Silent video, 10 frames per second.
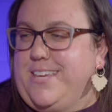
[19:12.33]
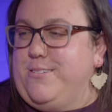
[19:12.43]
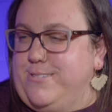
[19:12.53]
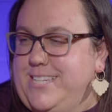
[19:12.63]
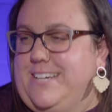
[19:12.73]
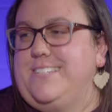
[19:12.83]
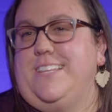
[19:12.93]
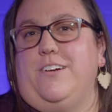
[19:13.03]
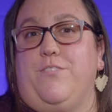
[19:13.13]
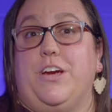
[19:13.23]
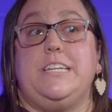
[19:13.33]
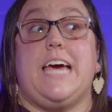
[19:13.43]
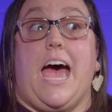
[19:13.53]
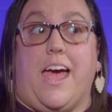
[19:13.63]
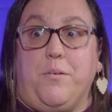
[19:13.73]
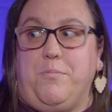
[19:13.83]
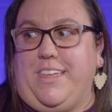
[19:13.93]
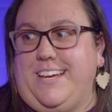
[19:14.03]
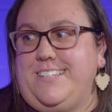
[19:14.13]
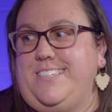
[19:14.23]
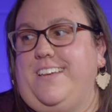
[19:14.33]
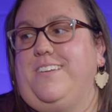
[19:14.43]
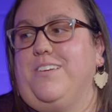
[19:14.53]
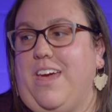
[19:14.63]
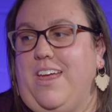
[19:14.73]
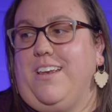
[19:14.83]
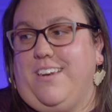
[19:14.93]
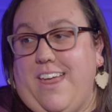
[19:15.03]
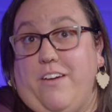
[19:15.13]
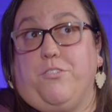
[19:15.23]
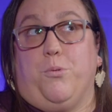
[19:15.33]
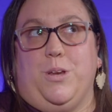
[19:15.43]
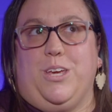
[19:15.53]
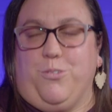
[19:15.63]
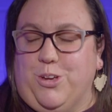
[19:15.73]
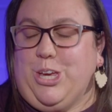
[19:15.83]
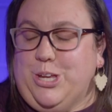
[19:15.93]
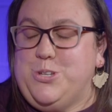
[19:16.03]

like those things that are very timeless and mm-hmm. and everyone can really